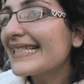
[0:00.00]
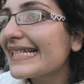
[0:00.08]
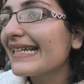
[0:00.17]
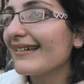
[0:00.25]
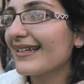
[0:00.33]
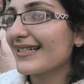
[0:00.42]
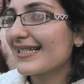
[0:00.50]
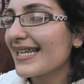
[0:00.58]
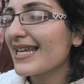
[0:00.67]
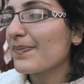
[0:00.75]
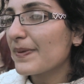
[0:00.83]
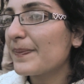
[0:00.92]
endearing
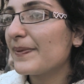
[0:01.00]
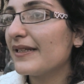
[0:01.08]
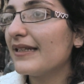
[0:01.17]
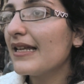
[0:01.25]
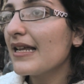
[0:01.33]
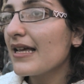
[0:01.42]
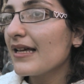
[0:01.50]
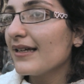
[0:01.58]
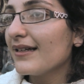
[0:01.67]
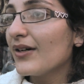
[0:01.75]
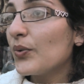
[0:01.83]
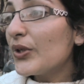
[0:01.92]
seeing people
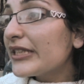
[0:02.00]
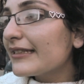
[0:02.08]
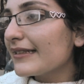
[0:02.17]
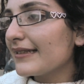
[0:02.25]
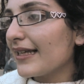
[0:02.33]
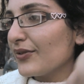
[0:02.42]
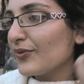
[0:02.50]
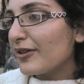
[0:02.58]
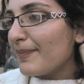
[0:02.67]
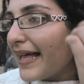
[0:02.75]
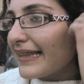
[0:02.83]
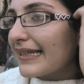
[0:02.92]
wounded and
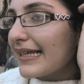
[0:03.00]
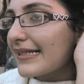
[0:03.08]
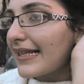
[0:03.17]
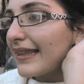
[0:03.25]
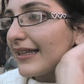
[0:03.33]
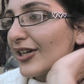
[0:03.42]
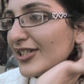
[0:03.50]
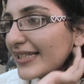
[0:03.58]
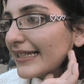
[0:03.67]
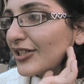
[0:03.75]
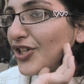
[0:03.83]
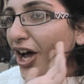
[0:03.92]
with band-aids, and they are
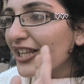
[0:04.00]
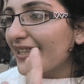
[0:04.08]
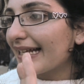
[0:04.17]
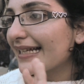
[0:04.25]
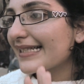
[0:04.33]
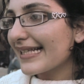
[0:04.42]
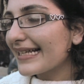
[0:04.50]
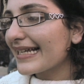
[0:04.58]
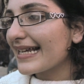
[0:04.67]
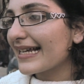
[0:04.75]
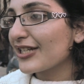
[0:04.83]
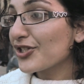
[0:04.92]
still chanting and
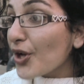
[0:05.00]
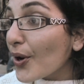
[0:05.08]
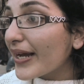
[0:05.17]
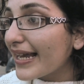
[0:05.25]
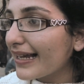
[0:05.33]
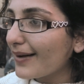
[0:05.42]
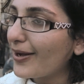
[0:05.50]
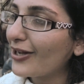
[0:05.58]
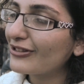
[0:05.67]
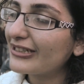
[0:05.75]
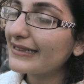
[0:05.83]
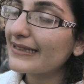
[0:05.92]
singing and joking
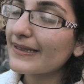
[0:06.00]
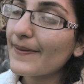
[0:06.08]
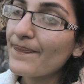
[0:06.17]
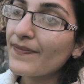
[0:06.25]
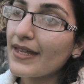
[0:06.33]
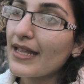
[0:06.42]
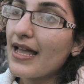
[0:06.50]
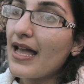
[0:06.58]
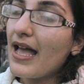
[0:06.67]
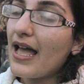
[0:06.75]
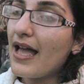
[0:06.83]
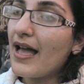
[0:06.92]
about it.
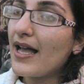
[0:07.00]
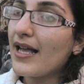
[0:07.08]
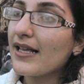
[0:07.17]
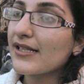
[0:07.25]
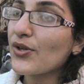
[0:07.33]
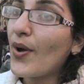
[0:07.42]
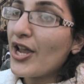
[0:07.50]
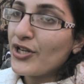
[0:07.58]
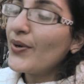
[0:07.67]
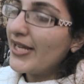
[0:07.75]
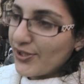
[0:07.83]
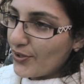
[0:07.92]
So I
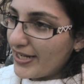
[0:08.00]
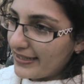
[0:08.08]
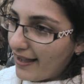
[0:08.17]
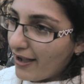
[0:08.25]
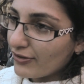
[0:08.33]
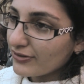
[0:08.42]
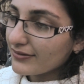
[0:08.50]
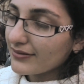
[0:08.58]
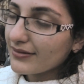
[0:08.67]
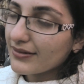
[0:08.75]
know he's going down.